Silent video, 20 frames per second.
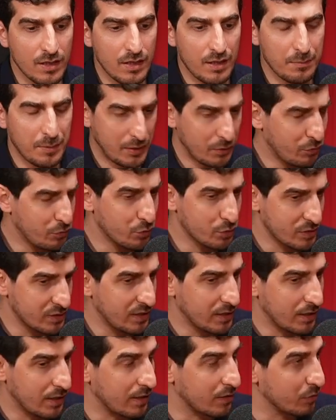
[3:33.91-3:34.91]
But of course,
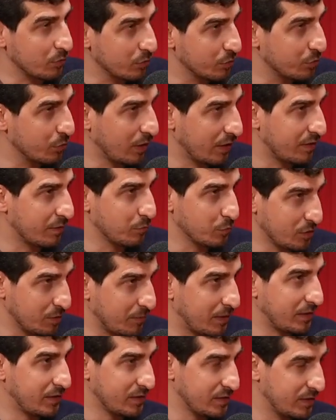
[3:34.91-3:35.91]
there are also other Muslim
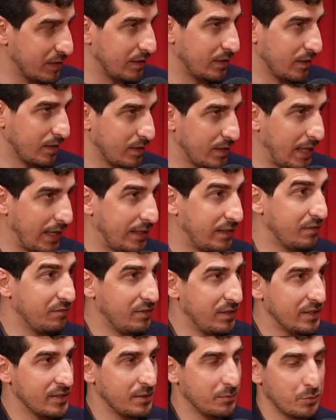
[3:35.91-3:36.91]
countries that are
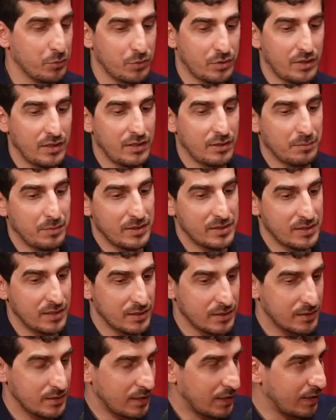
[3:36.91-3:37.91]
actively supporting the
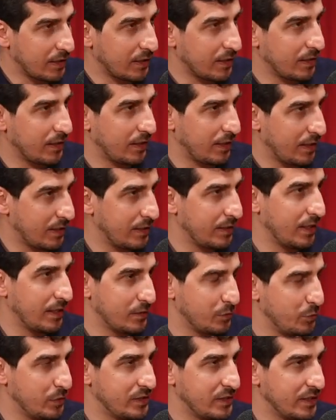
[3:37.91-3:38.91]
Palestinian struggle. And
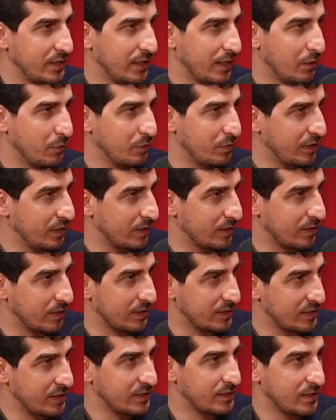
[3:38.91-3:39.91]
as we see now, the
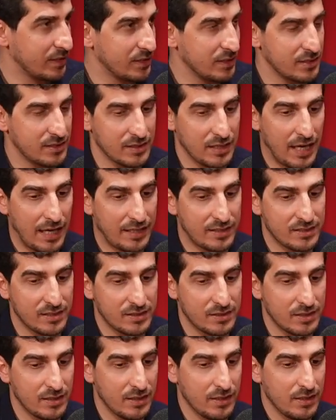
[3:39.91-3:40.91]
resistance
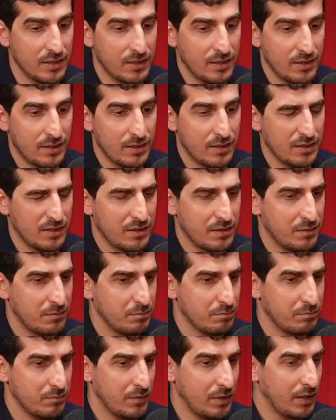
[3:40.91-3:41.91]
axis,
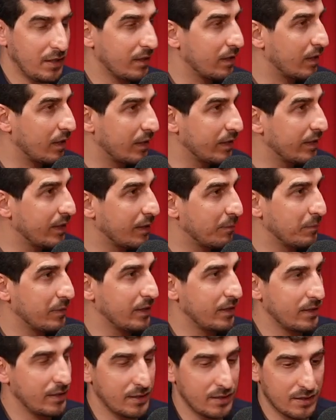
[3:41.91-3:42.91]
Iran,
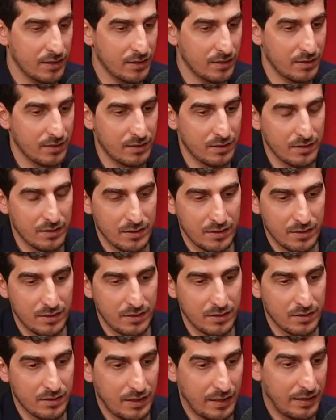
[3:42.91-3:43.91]
Yemen,
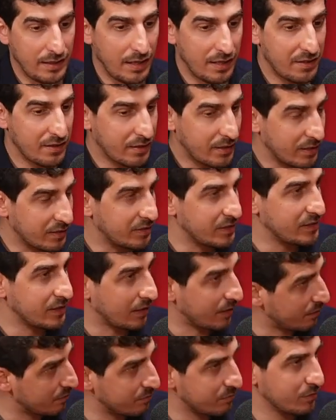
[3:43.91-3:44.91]
and other countries
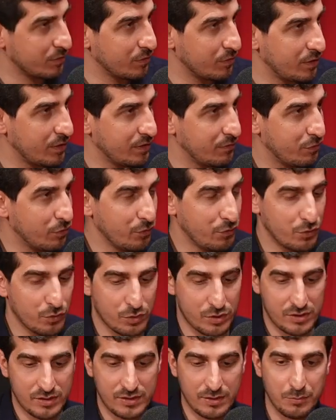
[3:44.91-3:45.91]
are in full
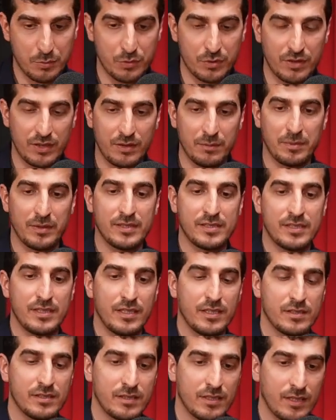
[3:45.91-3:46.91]
force supporting the
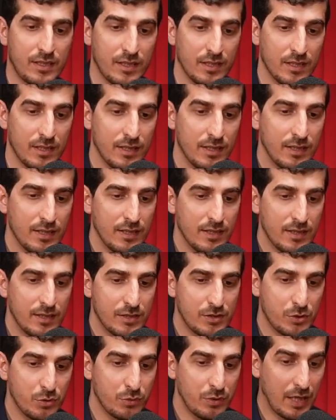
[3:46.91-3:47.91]
Palestinian struggle.
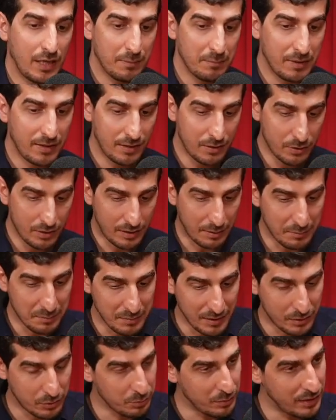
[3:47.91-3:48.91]
So yeah, but coming
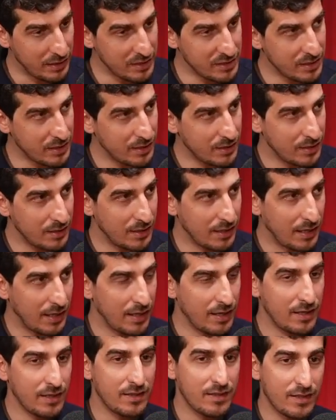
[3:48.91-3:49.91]
back to Malaysia,
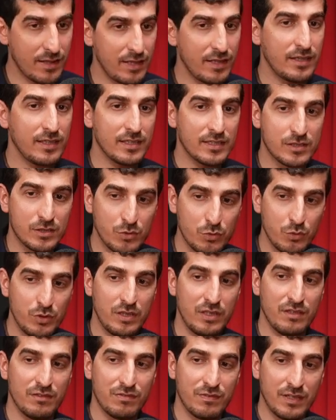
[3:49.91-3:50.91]
I think it's good
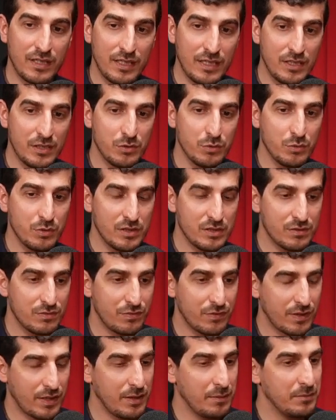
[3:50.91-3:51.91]
if the issue is
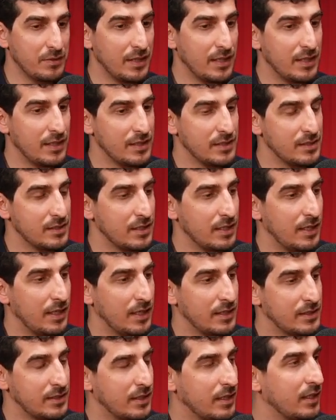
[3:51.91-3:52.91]
framed as
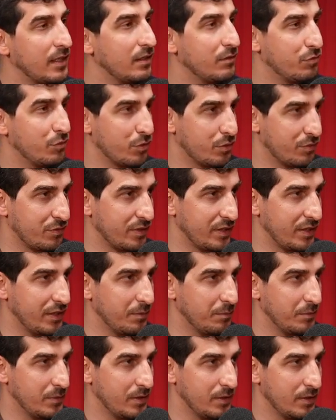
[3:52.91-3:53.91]
a struggle for
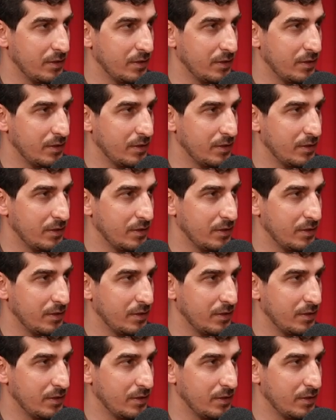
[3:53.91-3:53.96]
freedom.